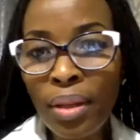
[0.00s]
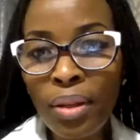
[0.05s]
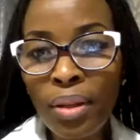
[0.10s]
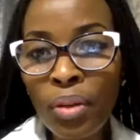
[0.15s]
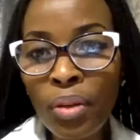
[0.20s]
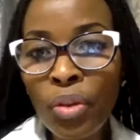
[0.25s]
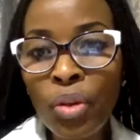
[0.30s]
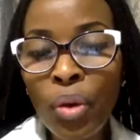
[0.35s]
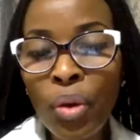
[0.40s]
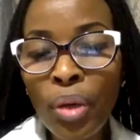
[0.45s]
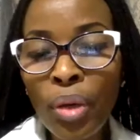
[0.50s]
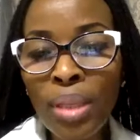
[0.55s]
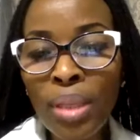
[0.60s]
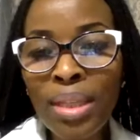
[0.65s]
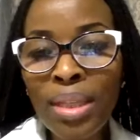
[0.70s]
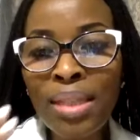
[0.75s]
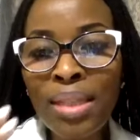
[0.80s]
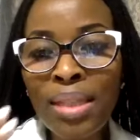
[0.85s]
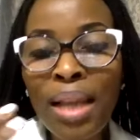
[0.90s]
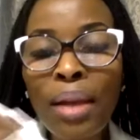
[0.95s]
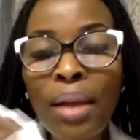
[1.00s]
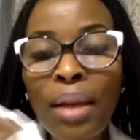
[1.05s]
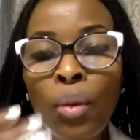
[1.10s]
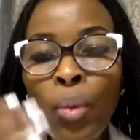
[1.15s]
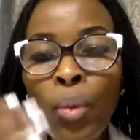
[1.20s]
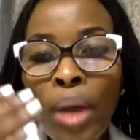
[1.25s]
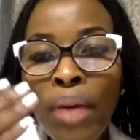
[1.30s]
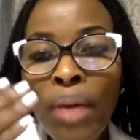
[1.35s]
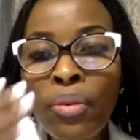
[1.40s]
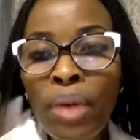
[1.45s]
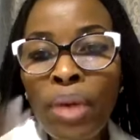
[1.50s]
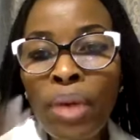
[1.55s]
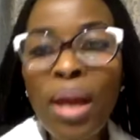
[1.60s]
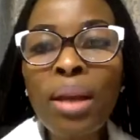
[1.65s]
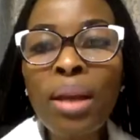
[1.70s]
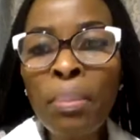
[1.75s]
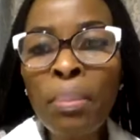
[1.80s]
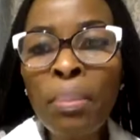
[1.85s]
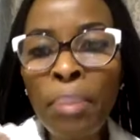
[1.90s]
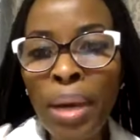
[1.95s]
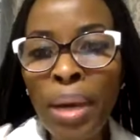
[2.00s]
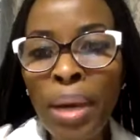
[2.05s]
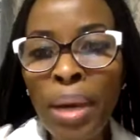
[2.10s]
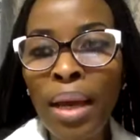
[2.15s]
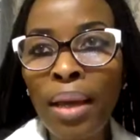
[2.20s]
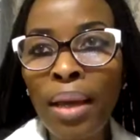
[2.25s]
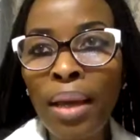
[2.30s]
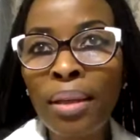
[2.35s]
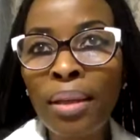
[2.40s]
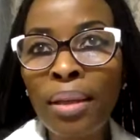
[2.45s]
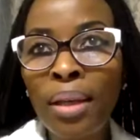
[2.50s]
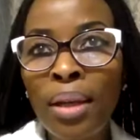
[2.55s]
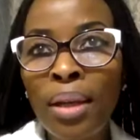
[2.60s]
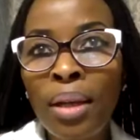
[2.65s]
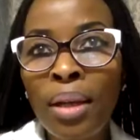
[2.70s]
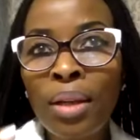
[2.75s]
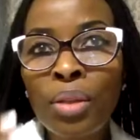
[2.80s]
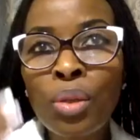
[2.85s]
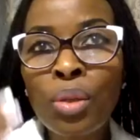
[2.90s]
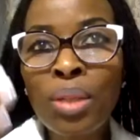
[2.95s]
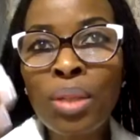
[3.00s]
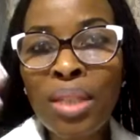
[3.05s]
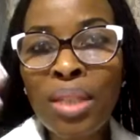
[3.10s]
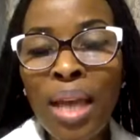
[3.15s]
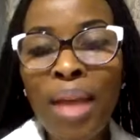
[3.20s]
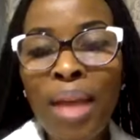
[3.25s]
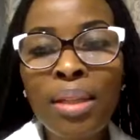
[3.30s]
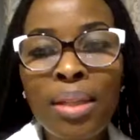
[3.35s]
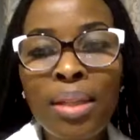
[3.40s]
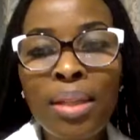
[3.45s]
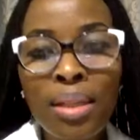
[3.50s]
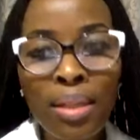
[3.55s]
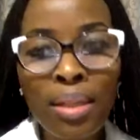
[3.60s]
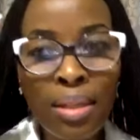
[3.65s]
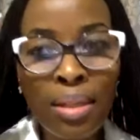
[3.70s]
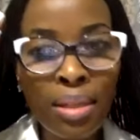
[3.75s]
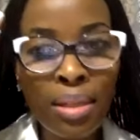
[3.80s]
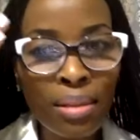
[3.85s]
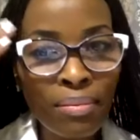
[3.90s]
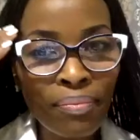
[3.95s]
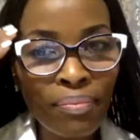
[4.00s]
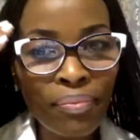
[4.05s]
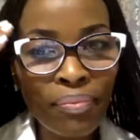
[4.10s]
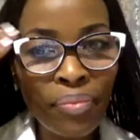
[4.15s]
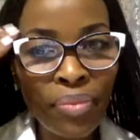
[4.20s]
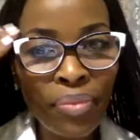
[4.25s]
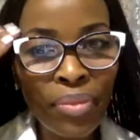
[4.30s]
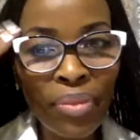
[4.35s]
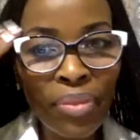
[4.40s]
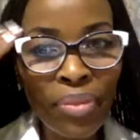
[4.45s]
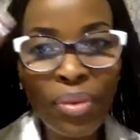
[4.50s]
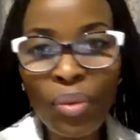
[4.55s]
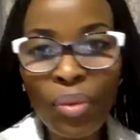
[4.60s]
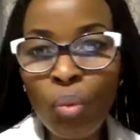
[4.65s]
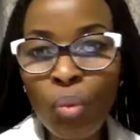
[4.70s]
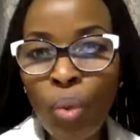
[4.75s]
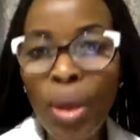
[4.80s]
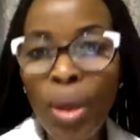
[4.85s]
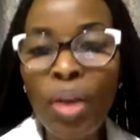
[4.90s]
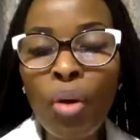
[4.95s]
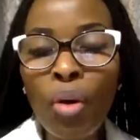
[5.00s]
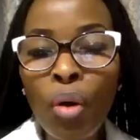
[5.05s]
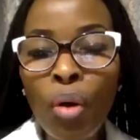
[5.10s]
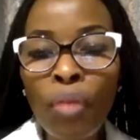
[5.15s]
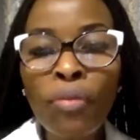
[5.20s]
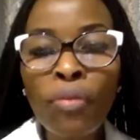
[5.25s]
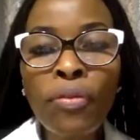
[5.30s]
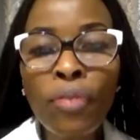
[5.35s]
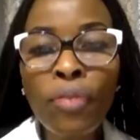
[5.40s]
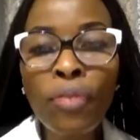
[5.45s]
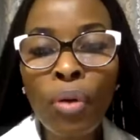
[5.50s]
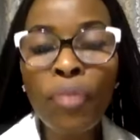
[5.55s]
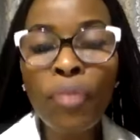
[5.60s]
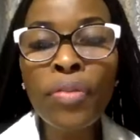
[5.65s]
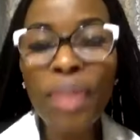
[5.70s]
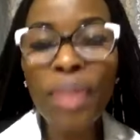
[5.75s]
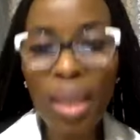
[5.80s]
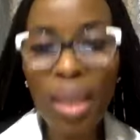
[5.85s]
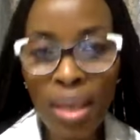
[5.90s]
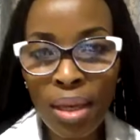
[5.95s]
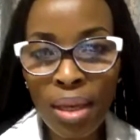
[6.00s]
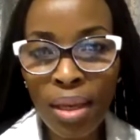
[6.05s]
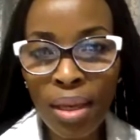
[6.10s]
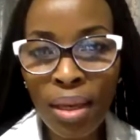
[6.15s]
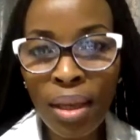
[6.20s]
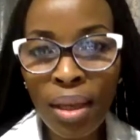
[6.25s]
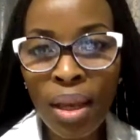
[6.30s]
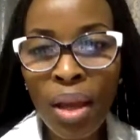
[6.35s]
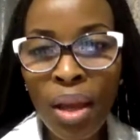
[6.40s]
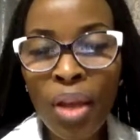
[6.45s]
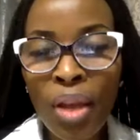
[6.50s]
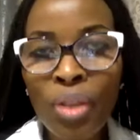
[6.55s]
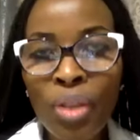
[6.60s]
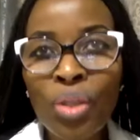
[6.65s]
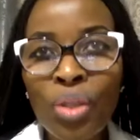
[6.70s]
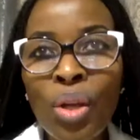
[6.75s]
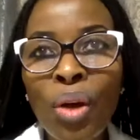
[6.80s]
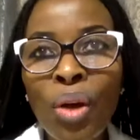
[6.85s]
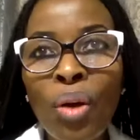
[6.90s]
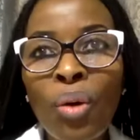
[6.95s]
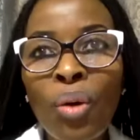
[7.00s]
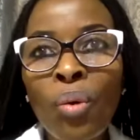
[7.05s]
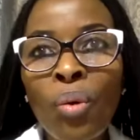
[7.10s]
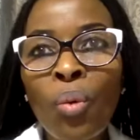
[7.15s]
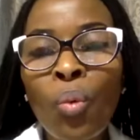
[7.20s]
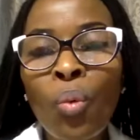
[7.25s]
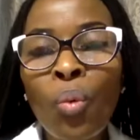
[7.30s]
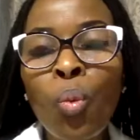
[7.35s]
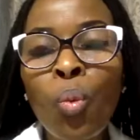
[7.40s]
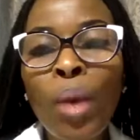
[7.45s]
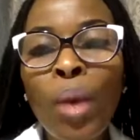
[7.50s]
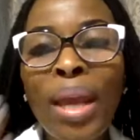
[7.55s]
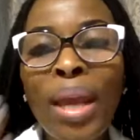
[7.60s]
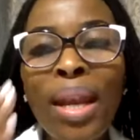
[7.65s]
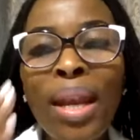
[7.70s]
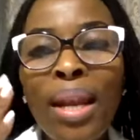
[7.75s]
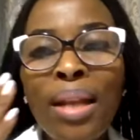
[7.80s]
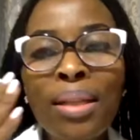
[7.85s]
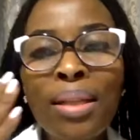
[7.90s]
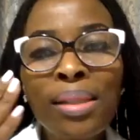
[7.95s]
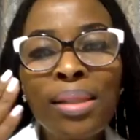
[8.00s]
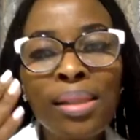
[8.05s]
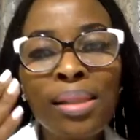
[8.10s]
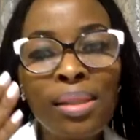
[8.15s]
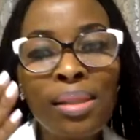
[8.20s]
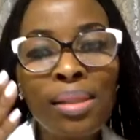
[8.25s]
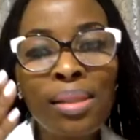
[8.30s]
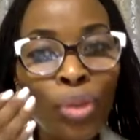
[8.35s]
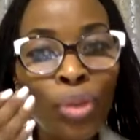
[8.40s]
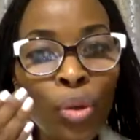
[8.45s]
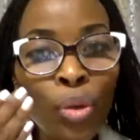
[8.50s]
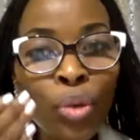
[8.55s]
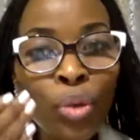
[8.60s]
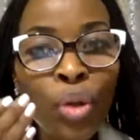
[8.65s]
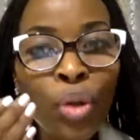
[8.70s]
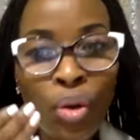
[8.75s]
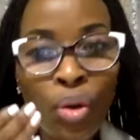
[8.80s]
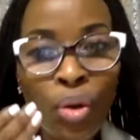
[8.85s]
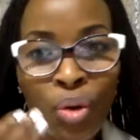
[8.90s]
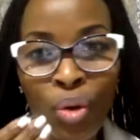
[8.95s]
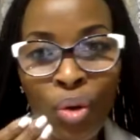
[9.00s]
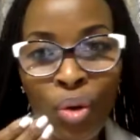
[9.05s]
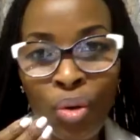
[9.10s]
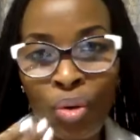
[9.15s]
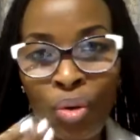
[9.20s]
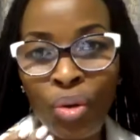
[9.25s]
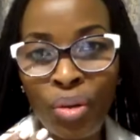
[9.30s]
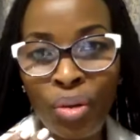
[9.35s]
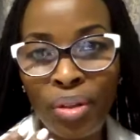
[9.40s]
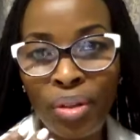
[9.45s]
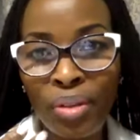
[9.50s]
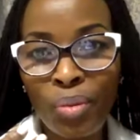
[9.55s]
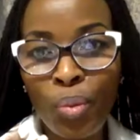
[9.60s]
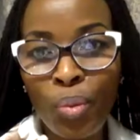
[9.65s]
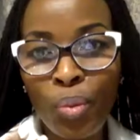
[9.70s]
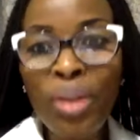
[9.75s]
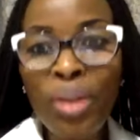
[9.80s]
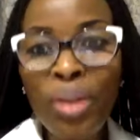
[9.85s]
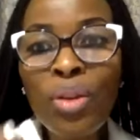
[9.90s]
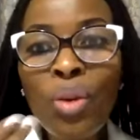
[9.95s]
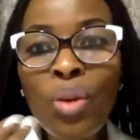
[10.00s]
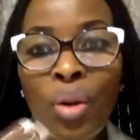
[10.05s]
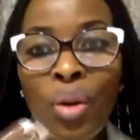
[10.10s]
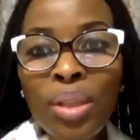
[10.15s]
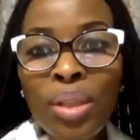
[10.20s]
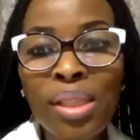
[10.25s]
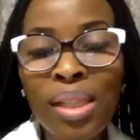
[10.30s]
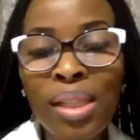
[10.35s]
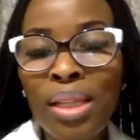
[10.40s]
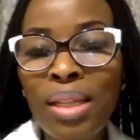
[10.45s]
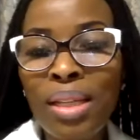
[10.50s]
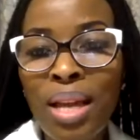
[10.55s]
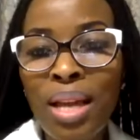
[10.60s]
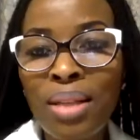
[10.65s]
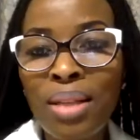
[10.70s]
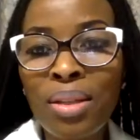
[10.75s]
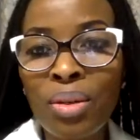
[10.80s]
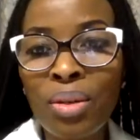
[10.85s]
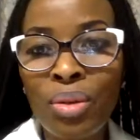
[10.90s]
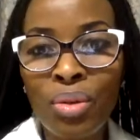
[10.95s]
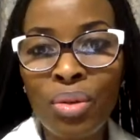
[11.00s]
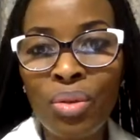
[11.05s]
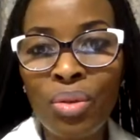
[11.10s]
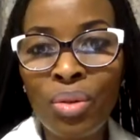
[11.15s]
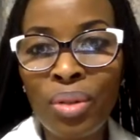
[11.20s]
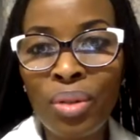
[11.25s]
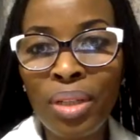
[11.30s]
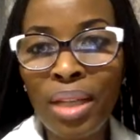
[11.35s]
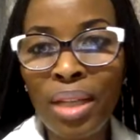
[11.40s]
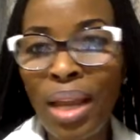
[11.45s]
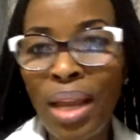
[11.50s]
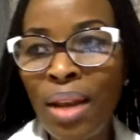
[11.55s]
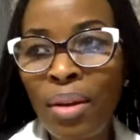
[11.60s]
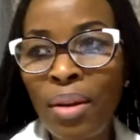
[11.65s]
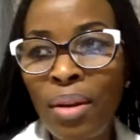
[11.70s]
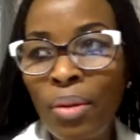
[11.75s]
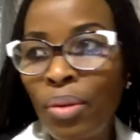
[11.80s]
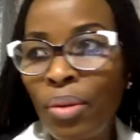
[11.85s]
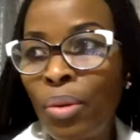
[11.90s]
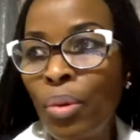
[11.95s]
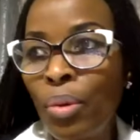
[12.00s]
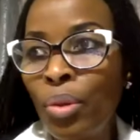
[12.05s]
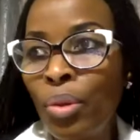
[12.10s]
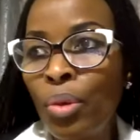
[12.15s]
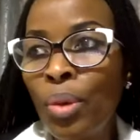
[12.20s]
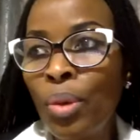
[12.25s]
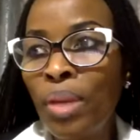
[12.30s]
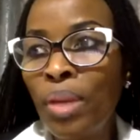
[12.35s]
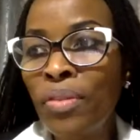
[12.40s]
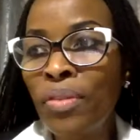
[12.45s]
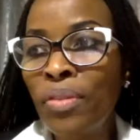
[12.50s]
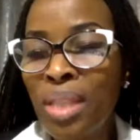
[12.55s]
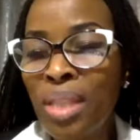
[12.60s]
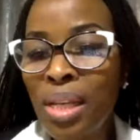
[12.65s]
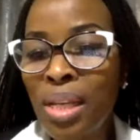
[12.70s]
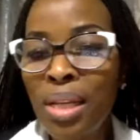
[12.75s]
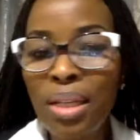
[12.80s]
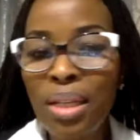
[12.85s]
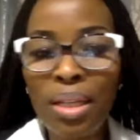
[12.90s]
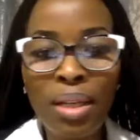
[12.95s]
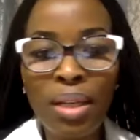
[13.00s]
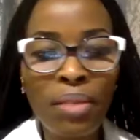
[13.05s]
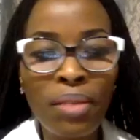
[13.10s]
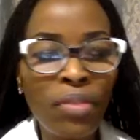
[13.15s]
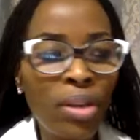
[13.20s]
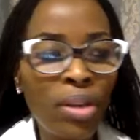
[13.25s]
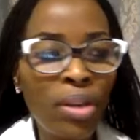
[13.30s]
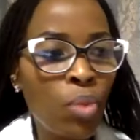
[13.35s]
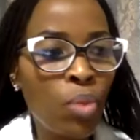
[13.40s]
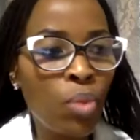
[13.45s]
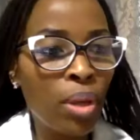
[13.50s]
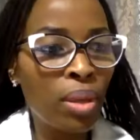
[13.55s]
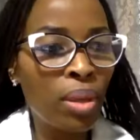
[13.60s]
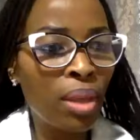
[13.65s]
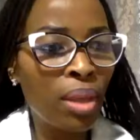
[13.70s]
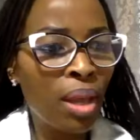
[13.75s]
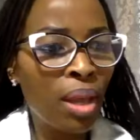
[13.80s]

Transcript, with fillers: you know, it, it's like we are run by society's way of, of thinking. So when you don't look good when your skin doesn't look good and you you would have seen it even with